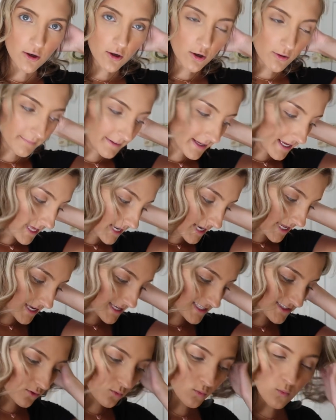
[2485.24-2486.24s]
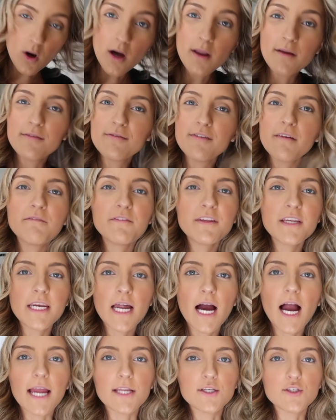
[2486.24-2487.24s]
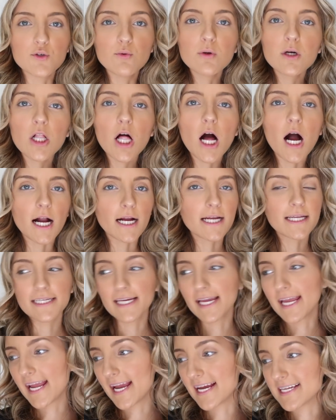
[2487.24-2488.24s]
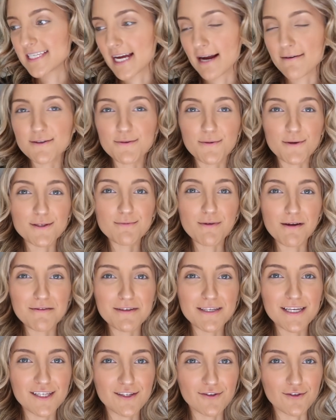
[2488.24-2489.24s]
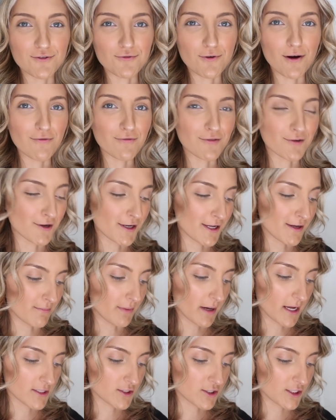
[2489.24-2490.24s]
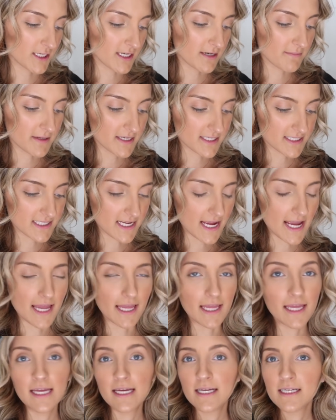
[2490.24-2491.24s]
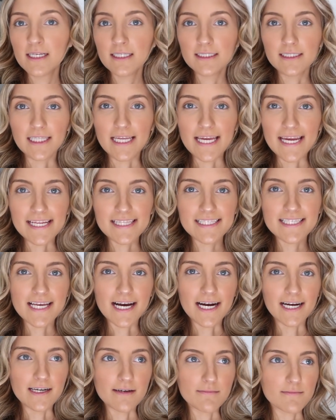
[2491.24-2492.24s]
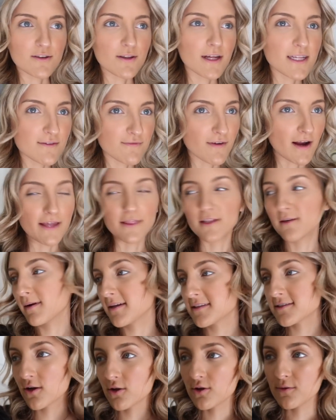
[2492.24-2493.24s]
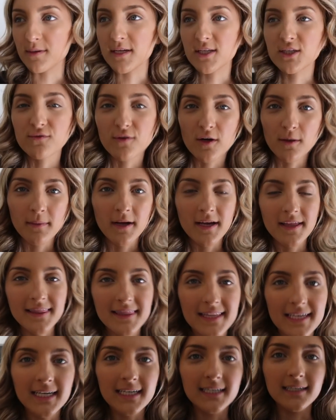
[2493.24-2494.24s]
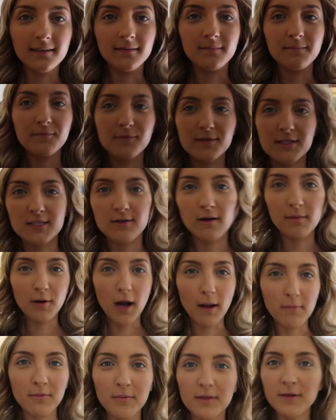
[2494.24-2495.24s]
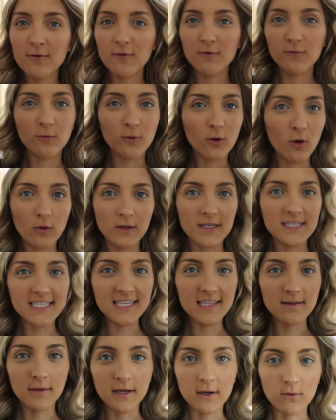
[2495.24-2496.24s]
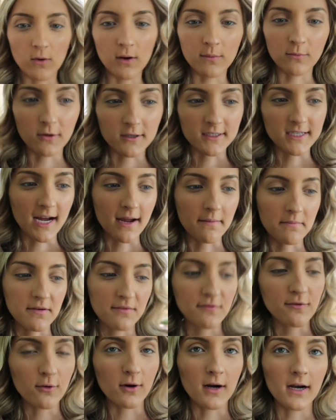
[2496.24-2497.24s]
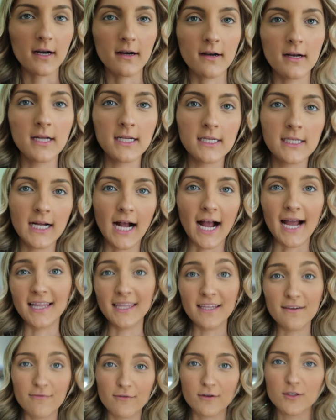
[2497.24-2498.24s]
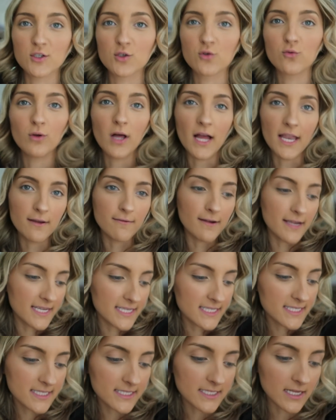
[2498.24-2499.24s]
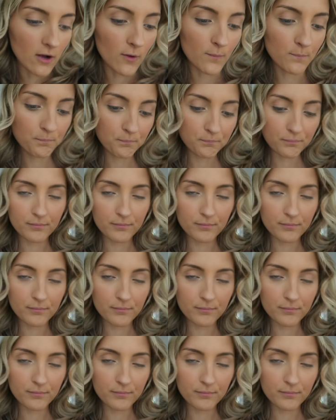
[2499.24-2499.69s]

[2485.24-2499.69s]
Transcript: home. It is 1:59, 2 o'clock, and I was supposed to babysit until 12:30, but she needed me to stay late, so that's fine. They're about to go to the beach for a month, so I probably will only see them like one more time before I leave for school anyways, so